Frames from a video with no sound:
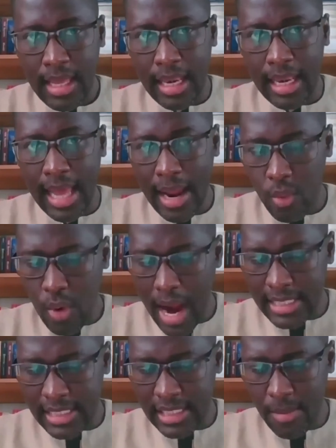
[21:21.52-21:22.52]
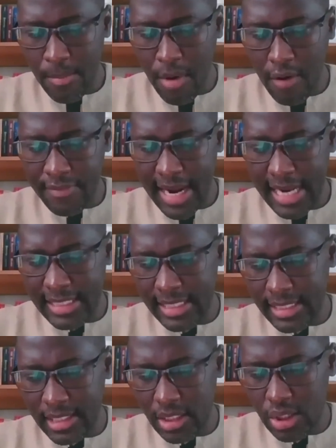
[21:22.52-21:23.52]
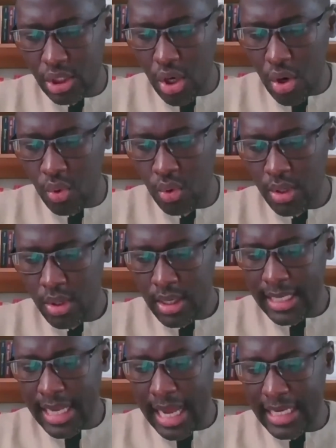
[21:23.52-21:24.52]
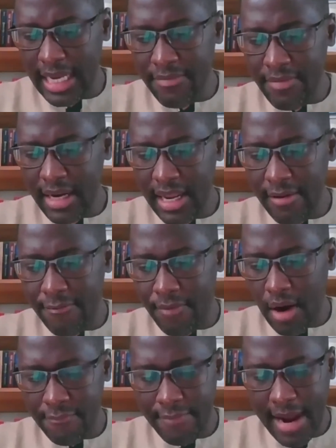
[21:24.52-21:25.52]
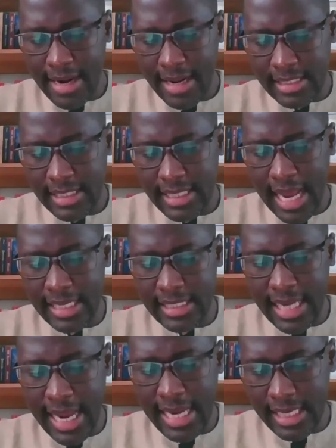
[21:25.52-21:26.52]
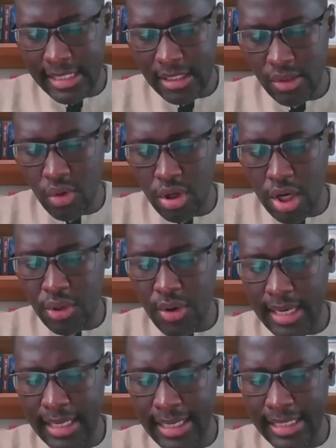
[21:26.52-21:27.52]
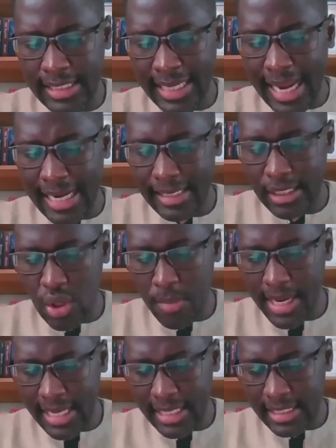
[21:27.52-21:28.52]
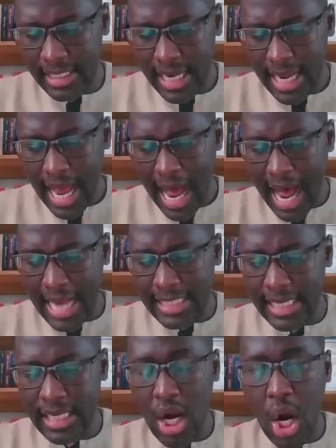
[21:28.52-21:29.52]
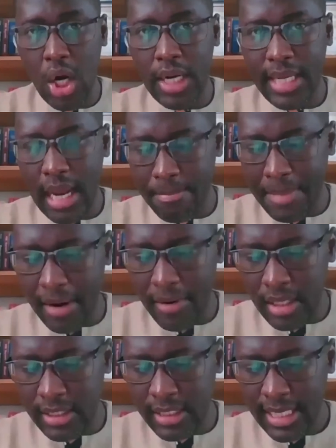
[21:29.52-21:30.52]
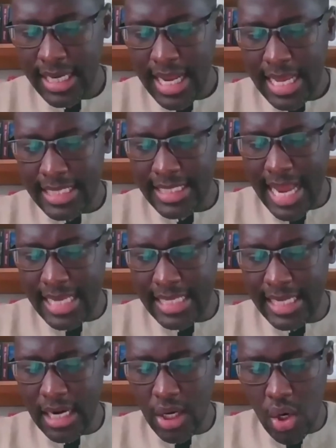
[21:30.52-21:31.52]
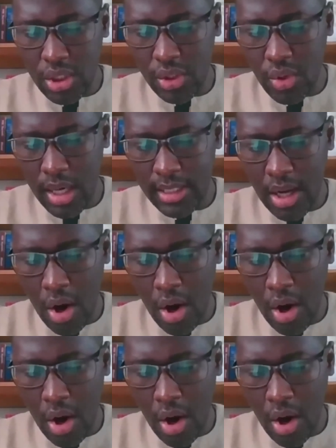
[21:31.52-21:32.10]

Likewise, both cases show that even if foreign finance and its agents do not currently directly dominate, as in the colonial period, they still control the